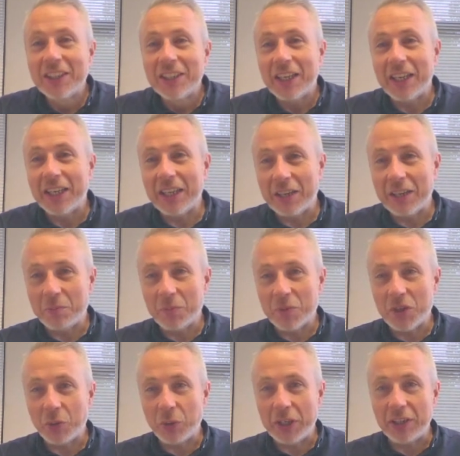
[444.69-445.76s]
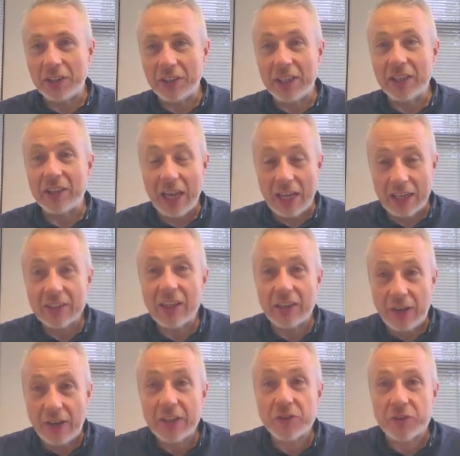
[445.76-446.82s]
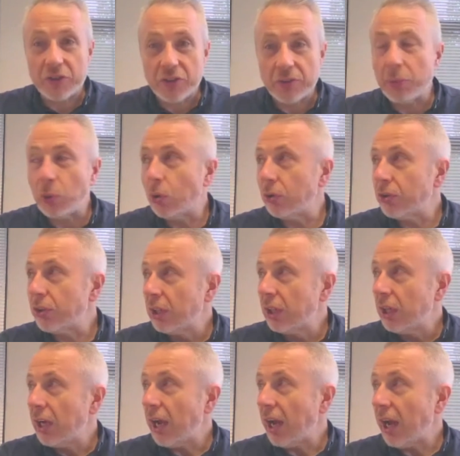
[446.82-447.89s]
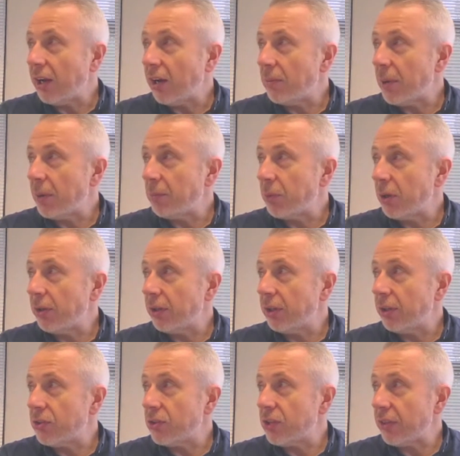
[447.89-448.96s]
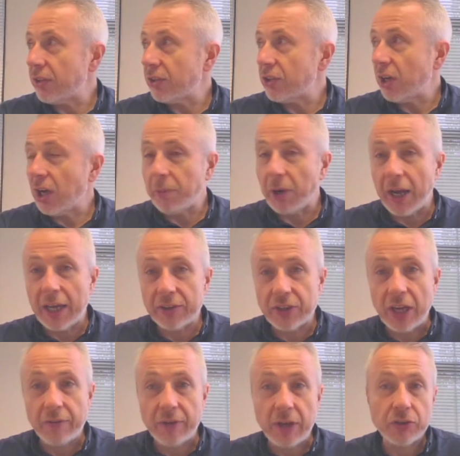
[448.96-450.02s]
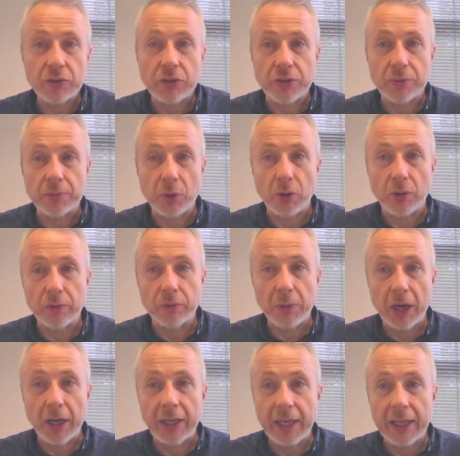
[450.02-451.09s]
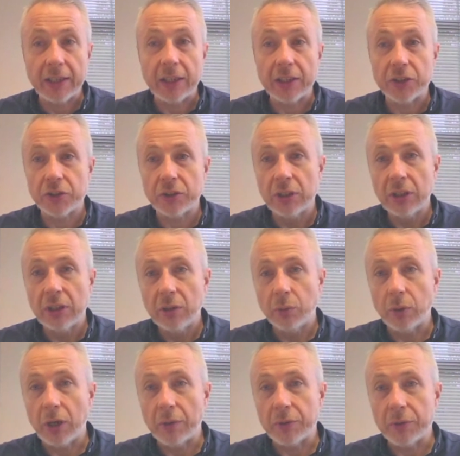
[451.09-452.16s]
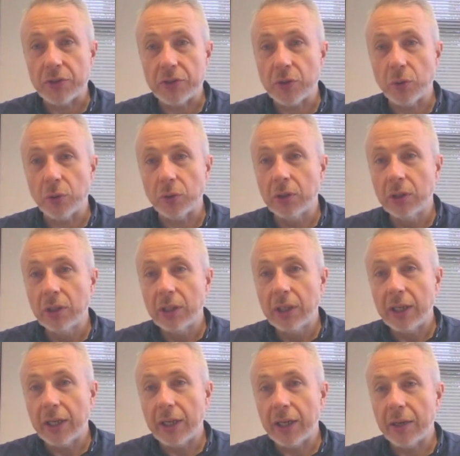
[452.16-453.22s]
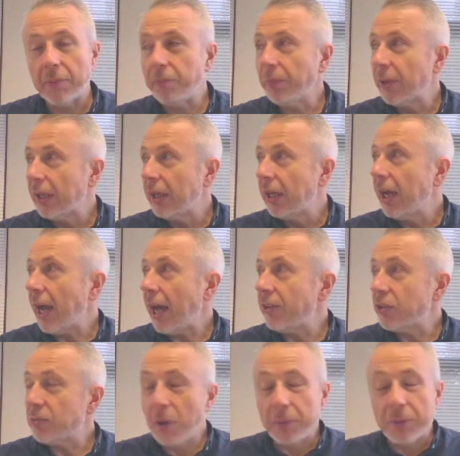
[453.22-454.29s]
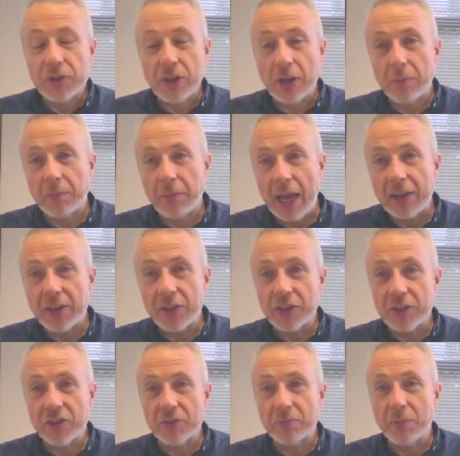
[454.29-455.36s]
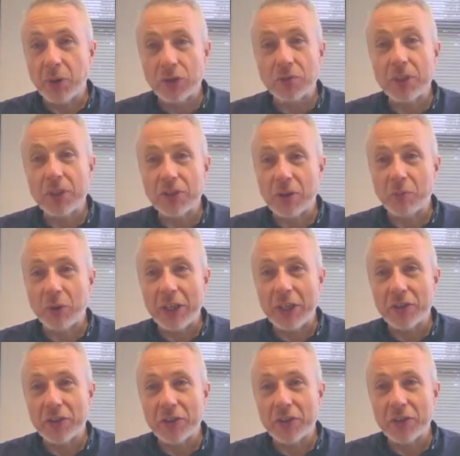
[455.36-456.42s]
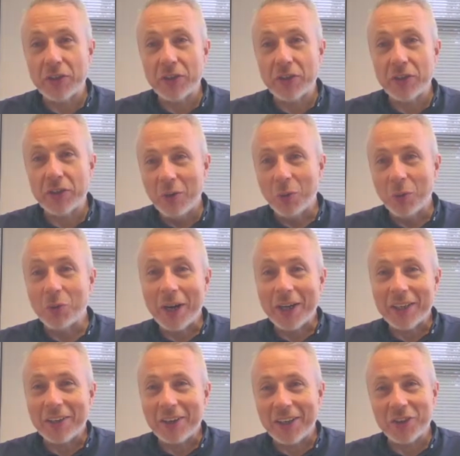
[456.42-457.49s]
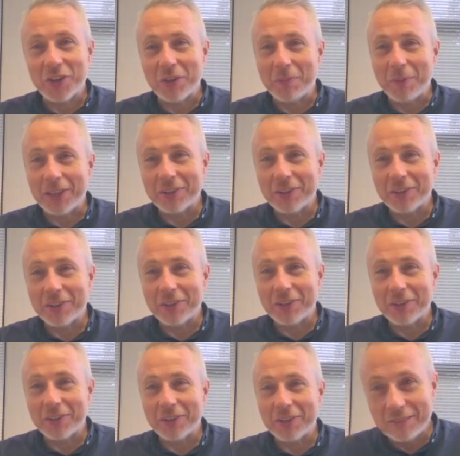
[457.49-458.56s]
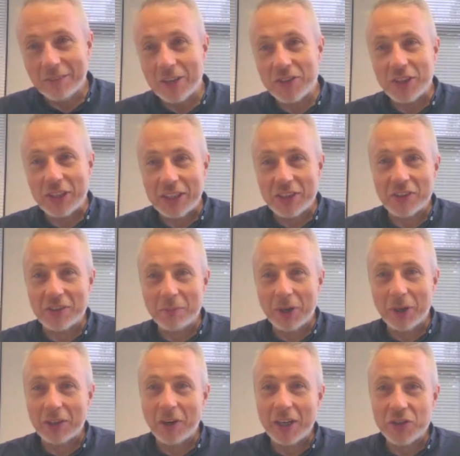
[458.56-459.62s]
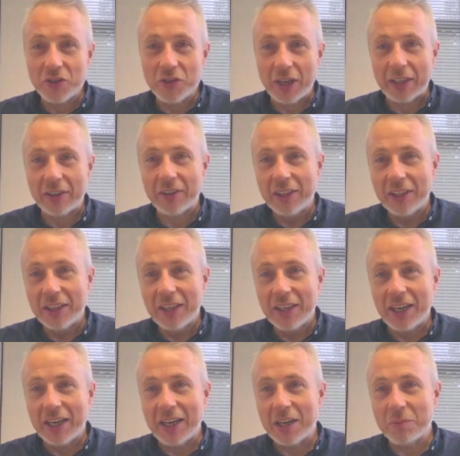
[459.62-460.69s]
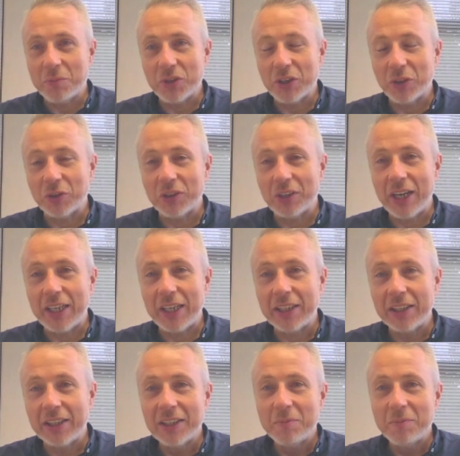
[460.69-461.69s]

So we need that kind of extra support. And I remember that at the time I had to have extra support for my English when I was at school. And there's probably some editors and possibly some readers who will recognize that my writing isn't my greatest strength still today.